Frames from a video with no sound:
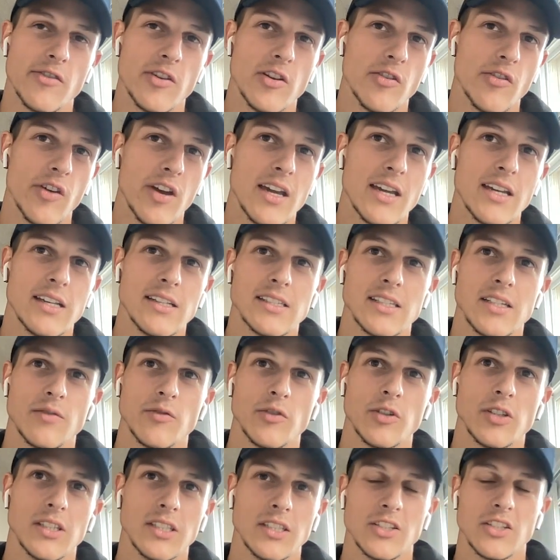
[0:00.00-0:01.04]
every race
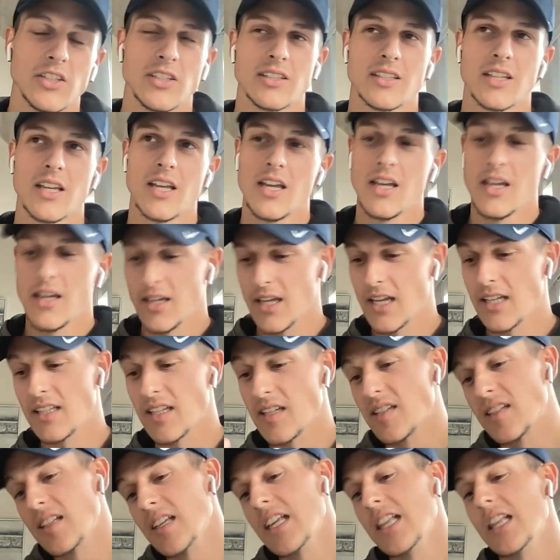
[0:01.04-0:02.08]
and really just get
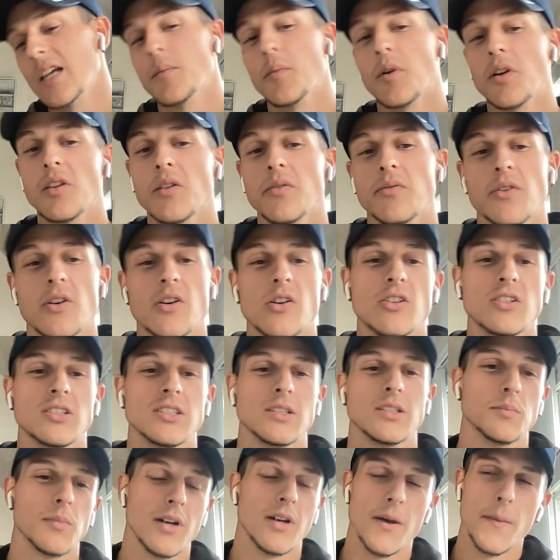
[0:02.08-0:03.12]
to see them on the
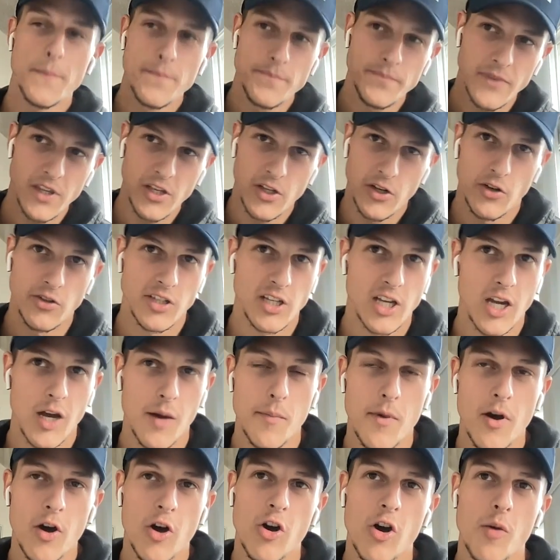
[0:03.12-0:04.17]
phone but you know to
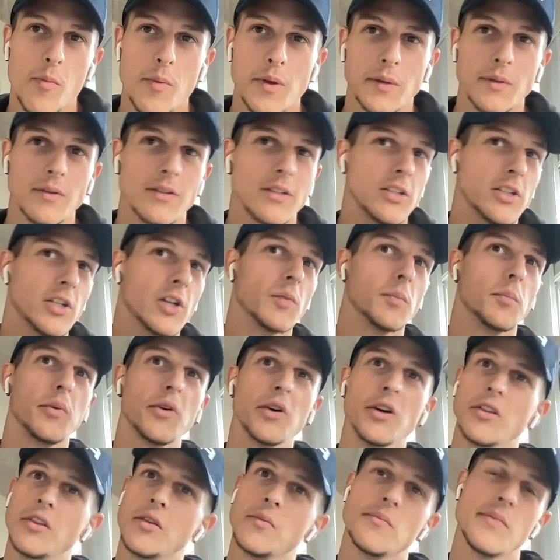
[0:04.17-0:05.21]
come home and you know
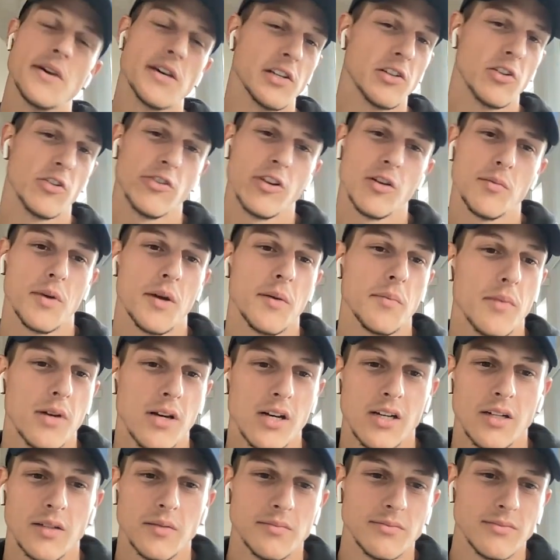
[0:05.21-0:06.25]
put the medal around my
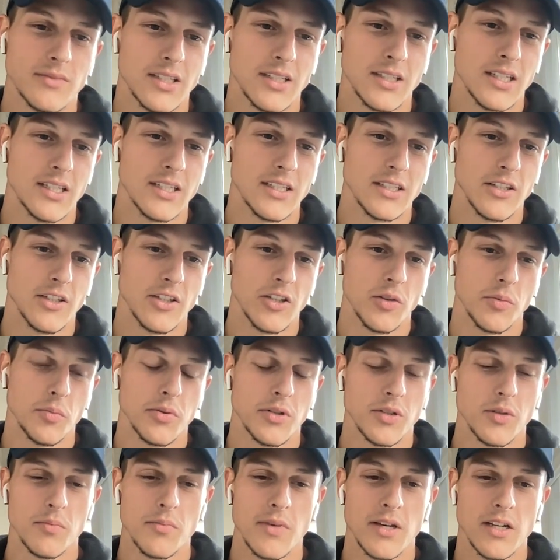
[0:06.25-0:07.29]
mom and you know
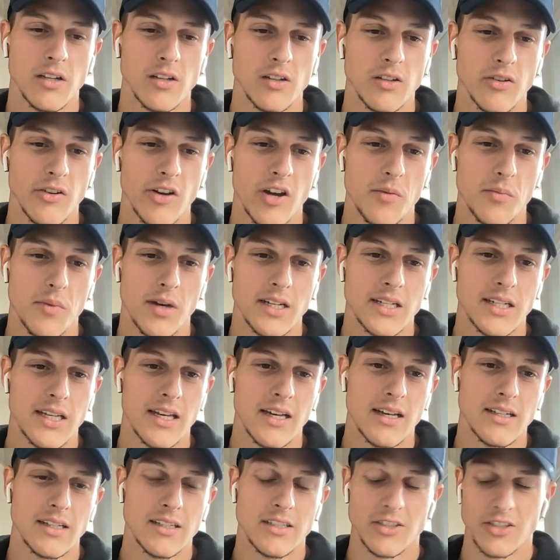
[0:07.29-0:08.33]
put a medal around my
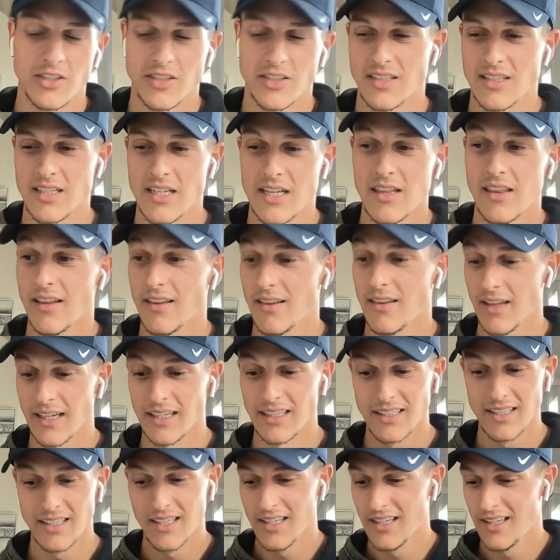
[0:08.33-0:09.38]
dad and just see
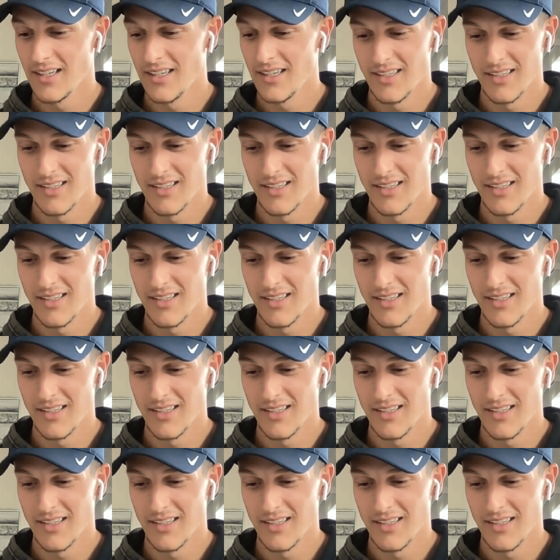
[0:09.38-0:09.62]
like